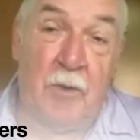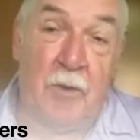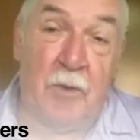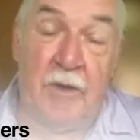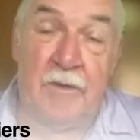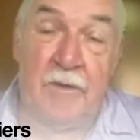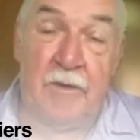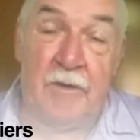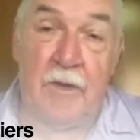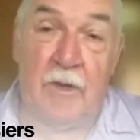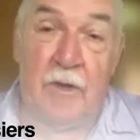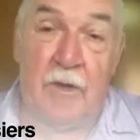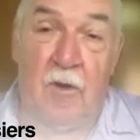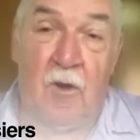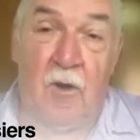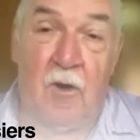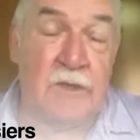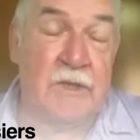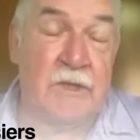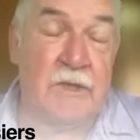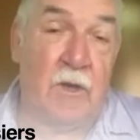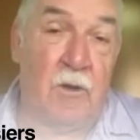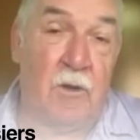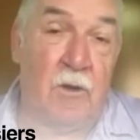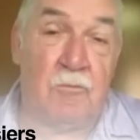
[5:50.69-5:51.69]
but
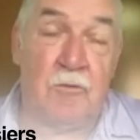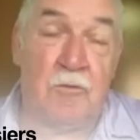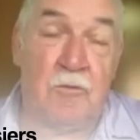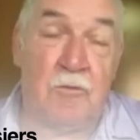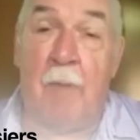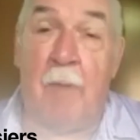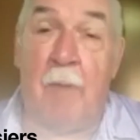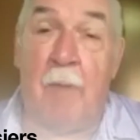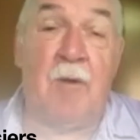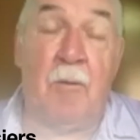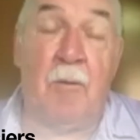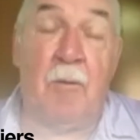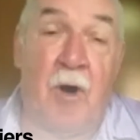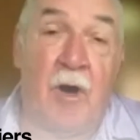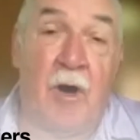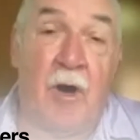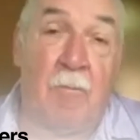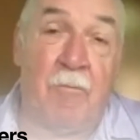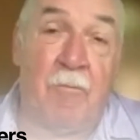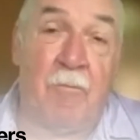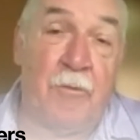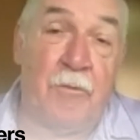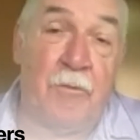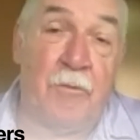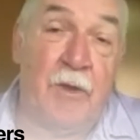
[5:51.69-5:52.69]
also top to
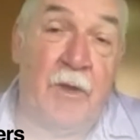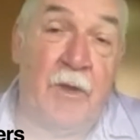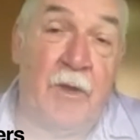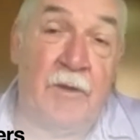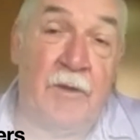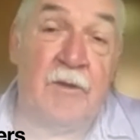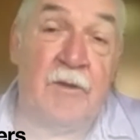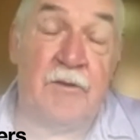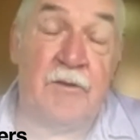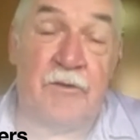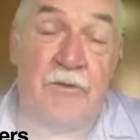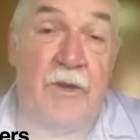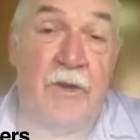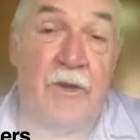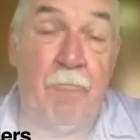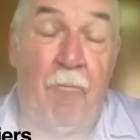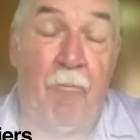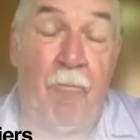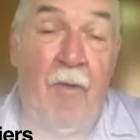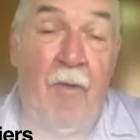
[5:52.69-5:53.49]
bottom through the industry.